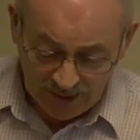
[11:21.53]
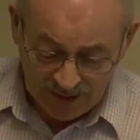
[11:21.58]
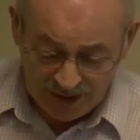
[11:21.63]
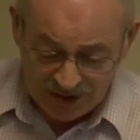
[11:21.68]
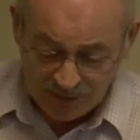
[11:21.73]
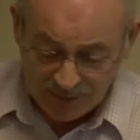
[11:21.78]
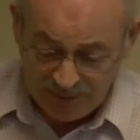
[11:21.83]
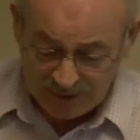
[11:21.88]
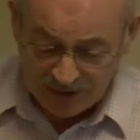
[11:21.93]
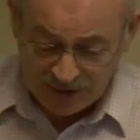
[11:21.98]

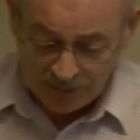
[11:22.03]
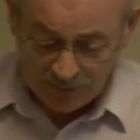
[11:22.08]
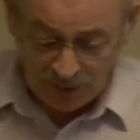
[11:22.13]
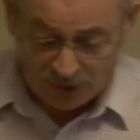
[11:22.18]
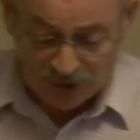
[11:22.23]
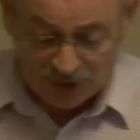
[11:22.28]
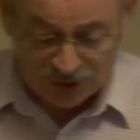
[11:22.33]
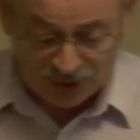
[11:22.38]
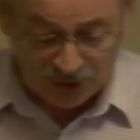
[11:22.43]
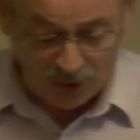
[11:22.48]
speaks
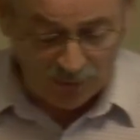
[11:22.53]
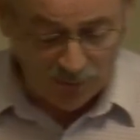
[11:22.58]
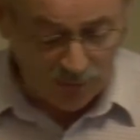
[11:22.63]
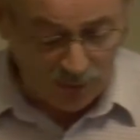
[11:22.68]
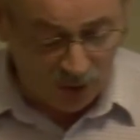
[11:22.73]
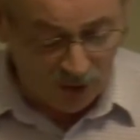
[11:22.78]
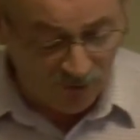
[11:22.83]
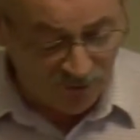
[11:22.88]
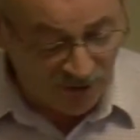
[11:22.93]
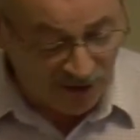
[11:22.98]
about some
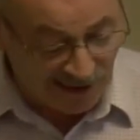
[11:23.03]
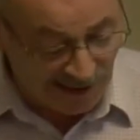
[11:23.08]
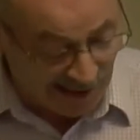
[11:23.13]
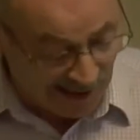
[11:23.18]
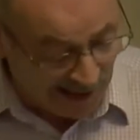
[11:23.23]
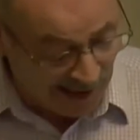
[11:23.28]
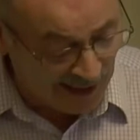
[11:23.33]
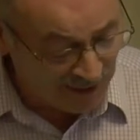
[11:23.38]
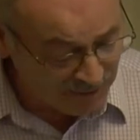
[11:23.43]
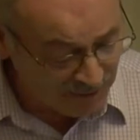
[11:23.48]
of the
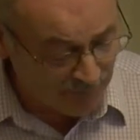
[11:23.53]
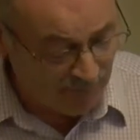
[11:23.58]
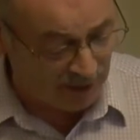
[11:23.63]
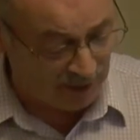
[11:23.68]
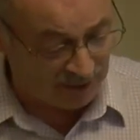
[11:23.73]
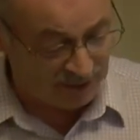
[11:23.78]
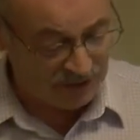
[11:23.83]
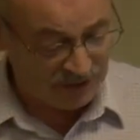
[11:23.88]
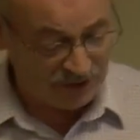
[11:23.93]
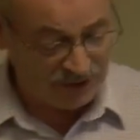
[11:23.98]

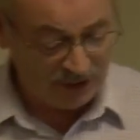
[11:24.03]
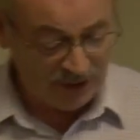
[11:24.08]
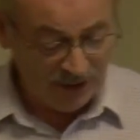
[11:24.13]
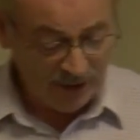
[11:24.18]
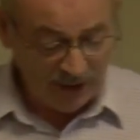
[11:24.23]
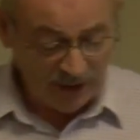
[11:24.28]
landmarks